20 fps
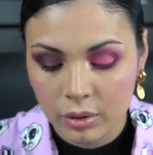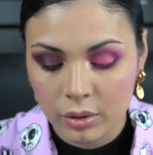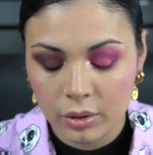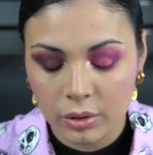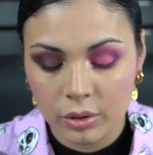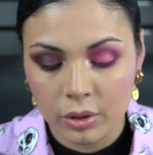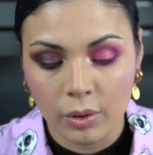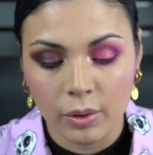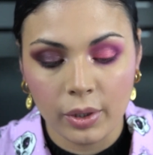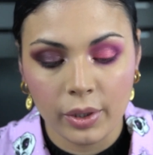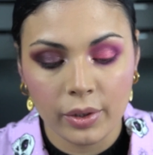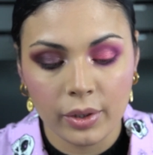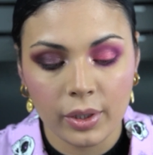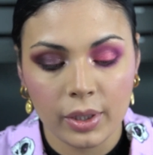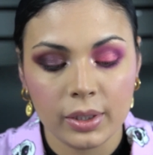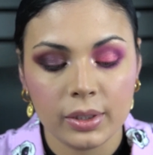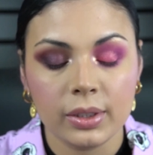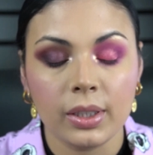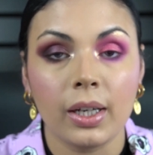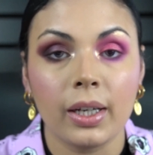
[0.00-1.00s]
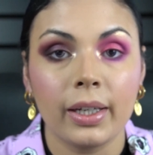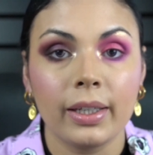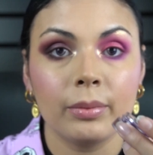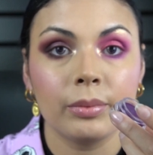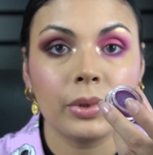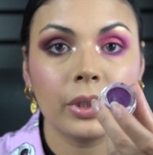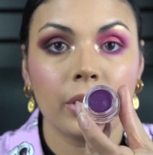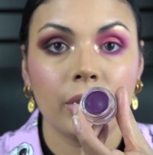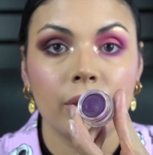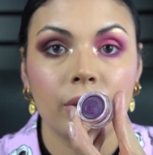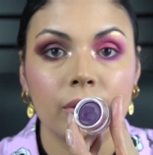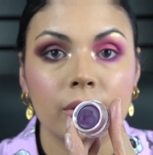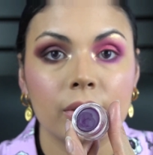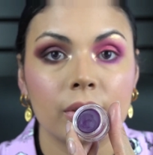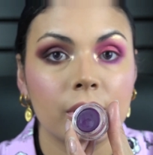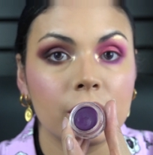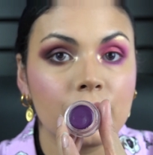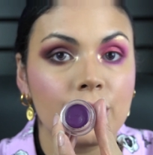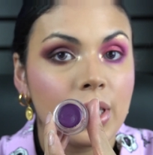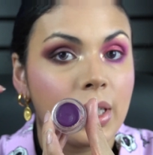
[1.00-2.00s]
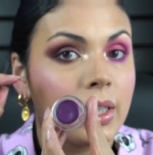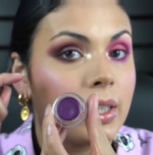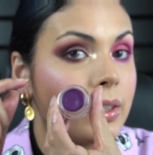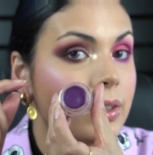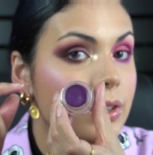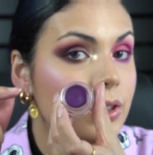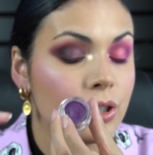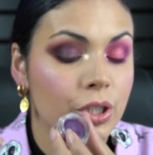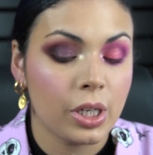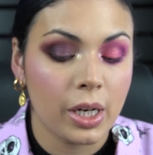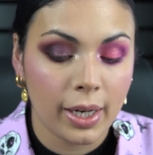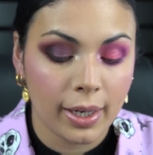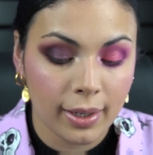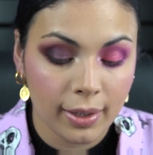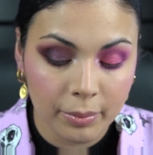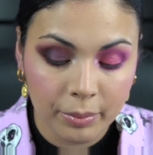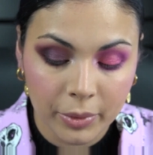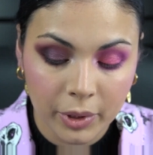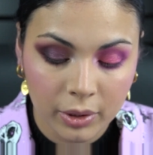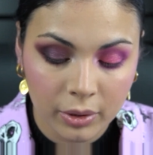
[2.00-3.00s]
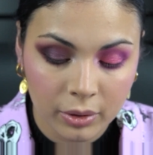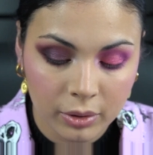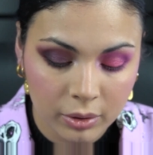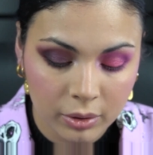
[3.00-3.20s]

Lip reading: So on this eye, I'm going to use the shade Jam. Let